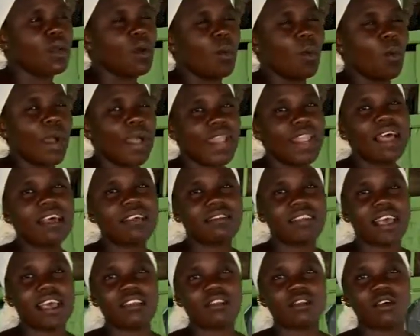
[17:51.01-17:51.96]
What does
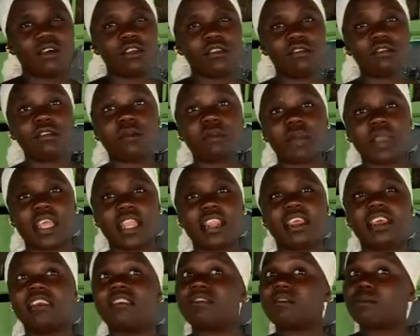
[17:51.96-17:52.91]
that also mean?
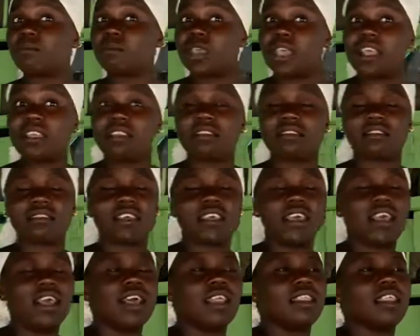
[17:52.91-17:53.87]
It means
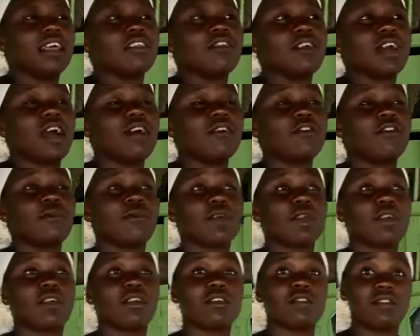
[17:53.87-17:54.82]
that you have to be
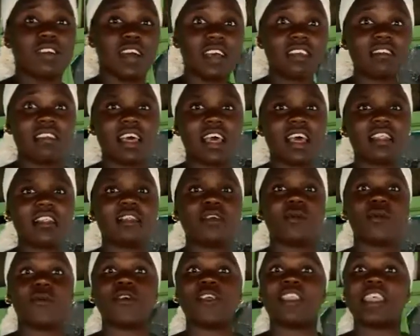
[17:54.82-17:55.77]
conversant
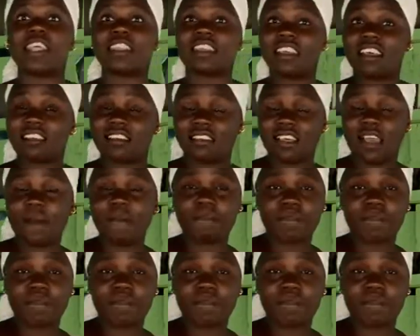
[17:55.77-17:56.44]
with the tenses.